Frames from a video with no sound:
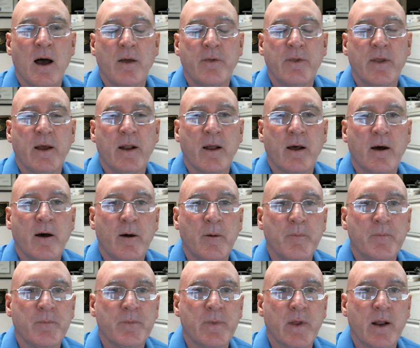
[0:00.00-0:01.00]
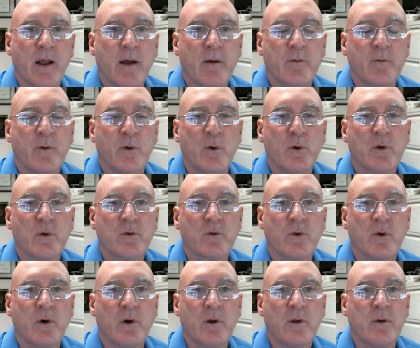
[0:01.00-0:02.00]
that um, that I
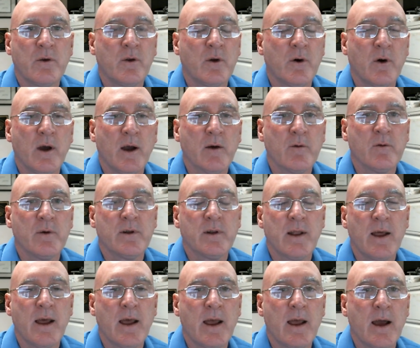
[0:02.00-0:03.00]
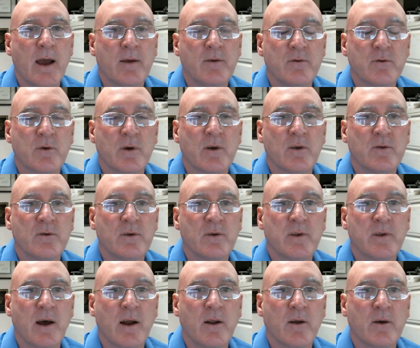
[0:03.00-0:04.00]
focus on. You know, every day I try to
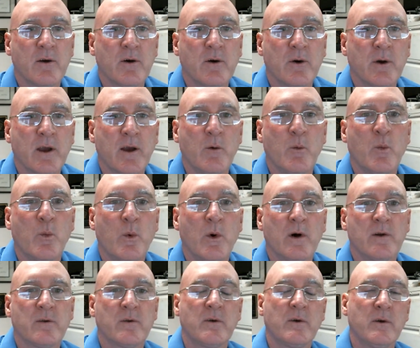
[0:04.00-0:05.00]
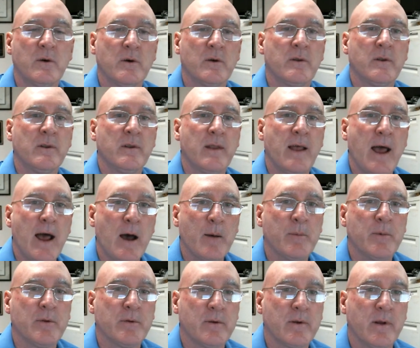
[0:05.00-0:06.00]
sit down and go, okay, what's good
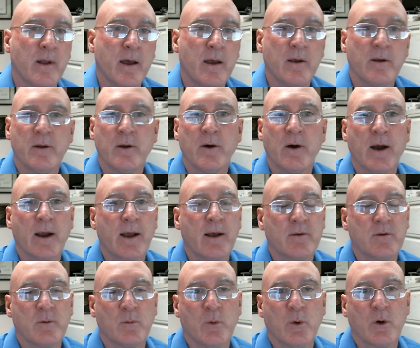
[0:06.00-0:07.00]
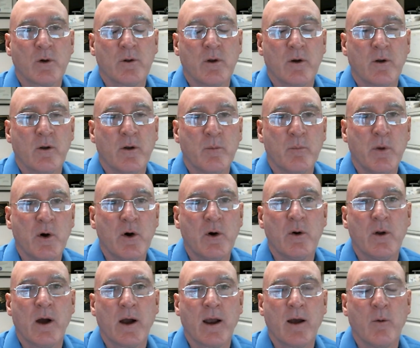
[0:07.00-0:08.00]
happened today? You know, I got some work done on the
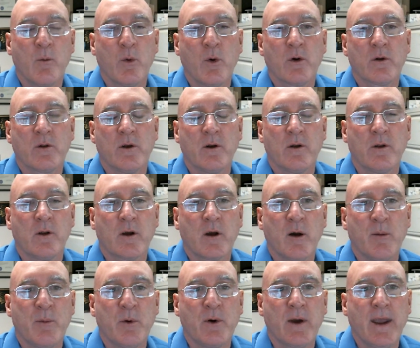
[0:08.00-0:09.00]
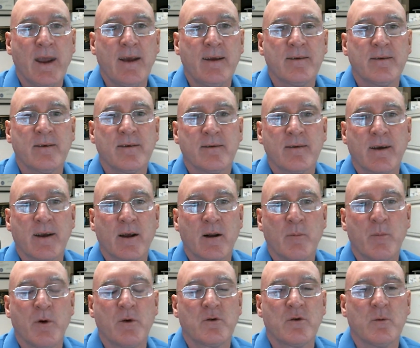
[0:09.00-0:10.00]
boat. I got work done on a couple cases. I got
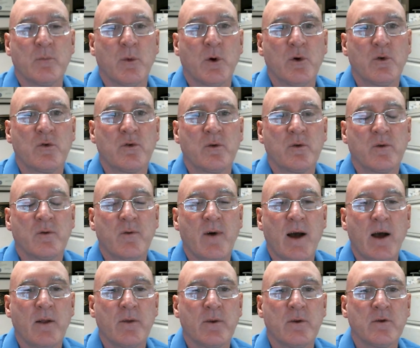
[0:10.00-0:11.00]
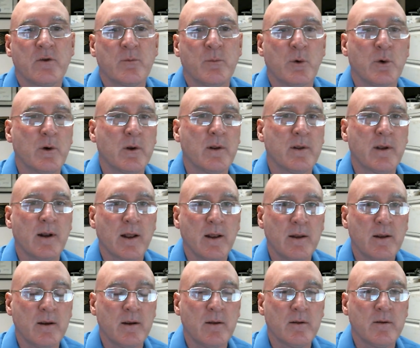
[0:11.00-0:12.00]
a bunch of motions filed this morning that I
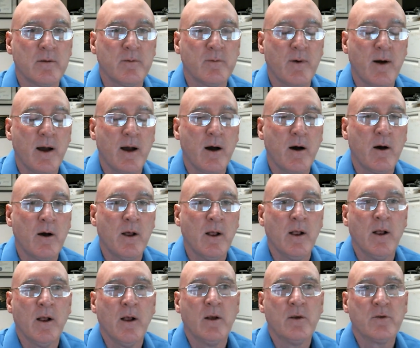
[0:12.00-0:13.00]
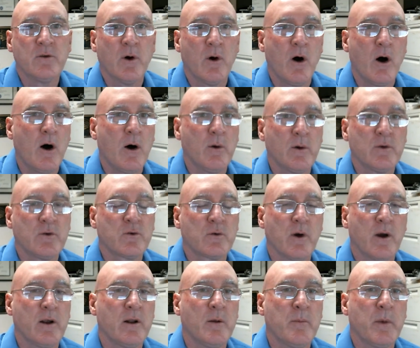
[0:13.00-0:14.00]
needed to file. So always
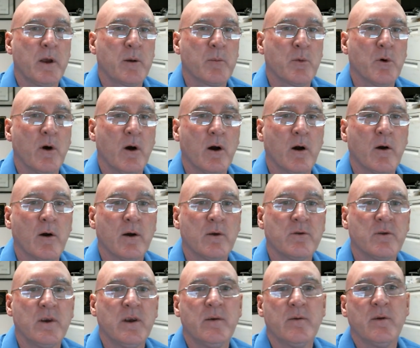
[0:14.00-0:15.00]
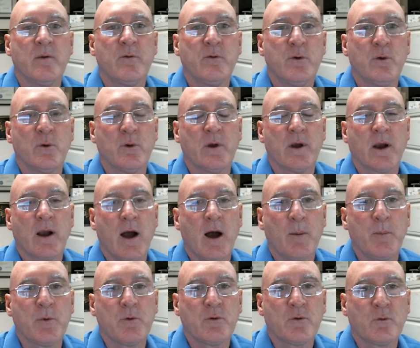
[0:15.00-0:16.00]
trying to make progress. Even if you only
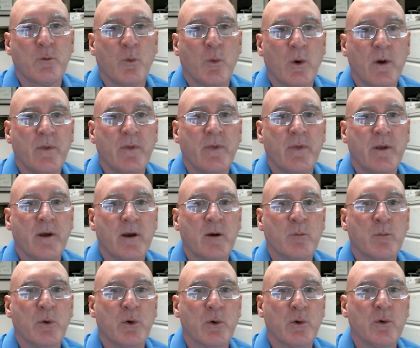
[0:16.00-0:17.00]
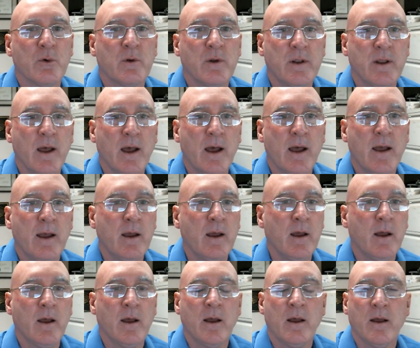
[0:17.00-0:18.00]
accomplish one thing per day,
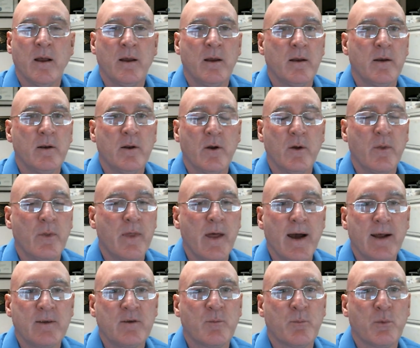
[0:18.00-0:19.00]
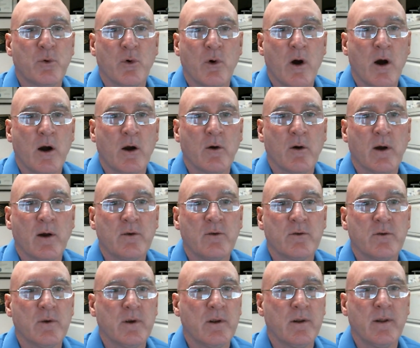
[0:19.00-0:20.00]
you know that's
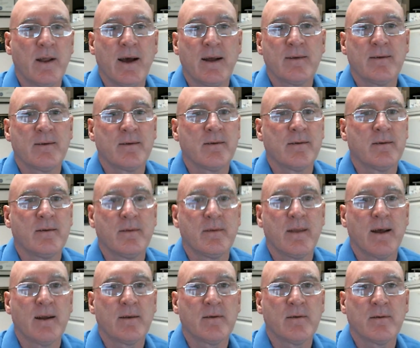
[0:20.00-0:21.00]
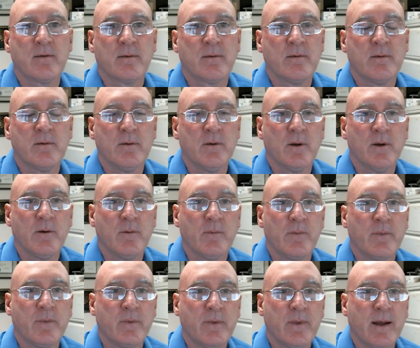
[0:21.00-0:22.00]
progress, and that's that's you know
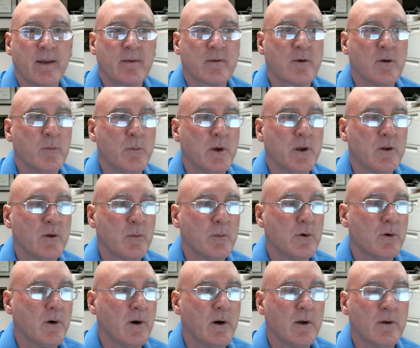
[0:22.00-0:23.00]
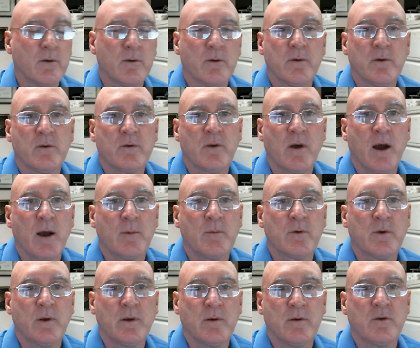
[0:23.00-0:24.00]
that's commendable under these
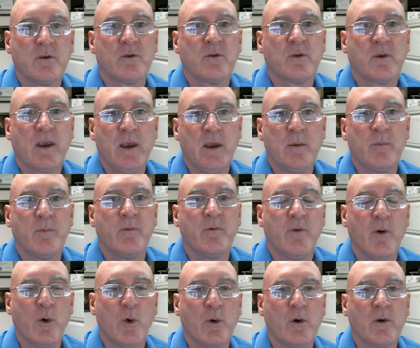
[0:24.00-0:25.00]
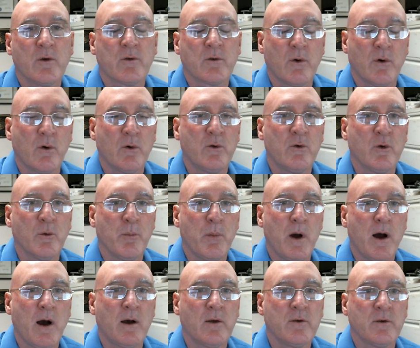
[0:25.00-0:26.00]
times. And just keep focused on your
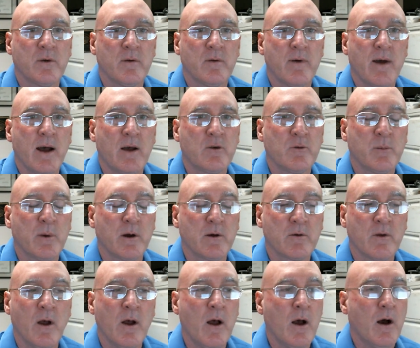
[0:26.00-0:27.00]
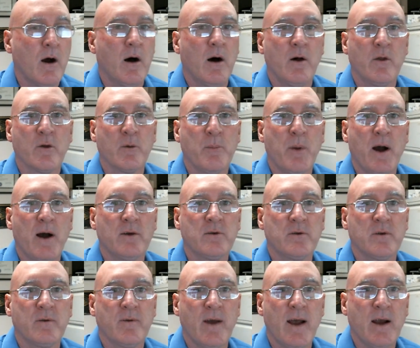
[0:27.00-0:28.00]
positive aspects. Other
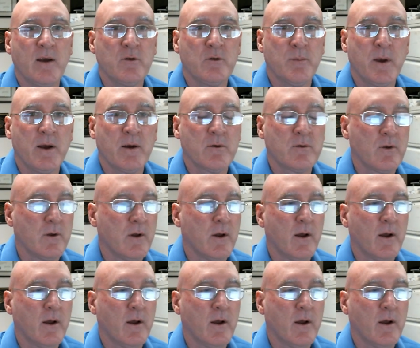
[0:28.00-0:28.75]
positive aspects